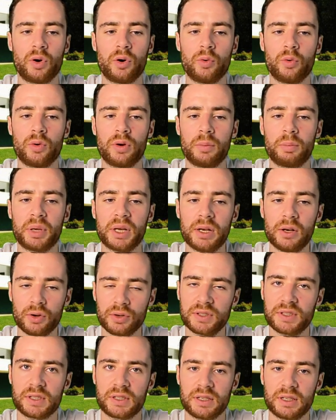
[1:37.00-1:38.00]
well, a
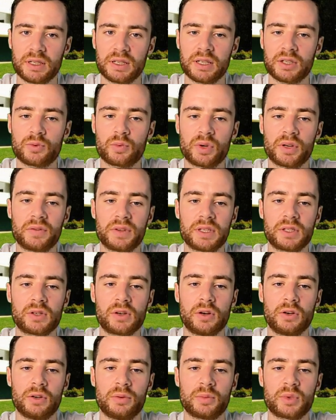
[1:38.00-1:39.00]
pilote is one of these
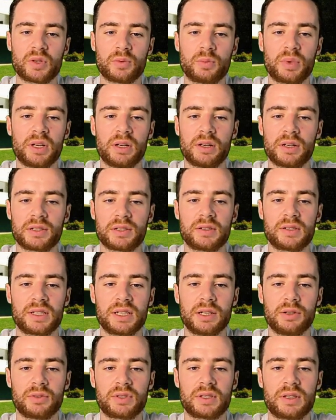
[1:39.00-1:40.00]
columns or pillars or
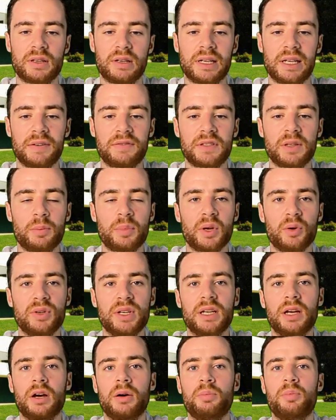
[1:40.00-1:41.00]
stilts that lift the
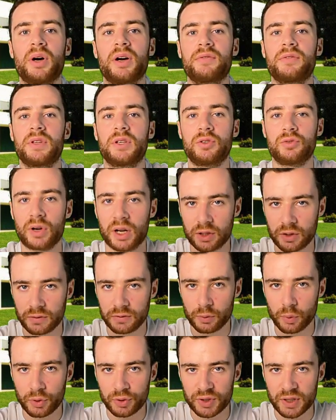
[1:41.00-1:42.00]
building above the ground
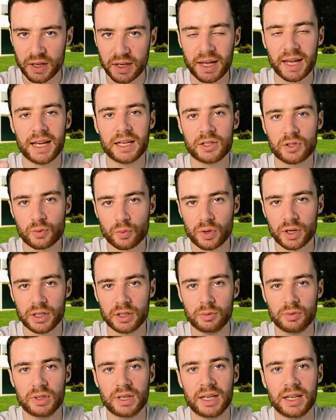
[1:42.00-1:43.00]
of water, hence why
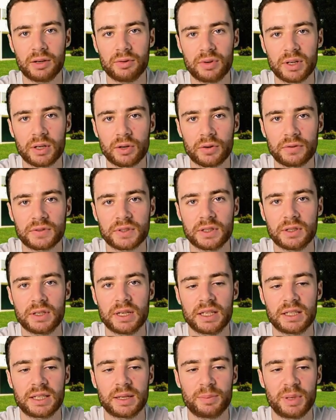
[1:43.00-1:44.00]
you would hear it often
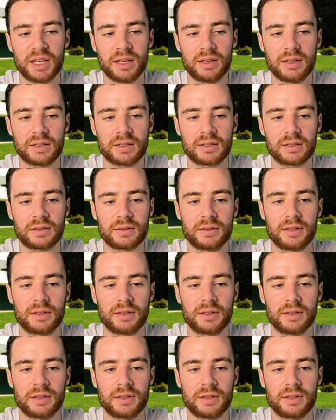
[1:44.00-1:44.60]
when it appears.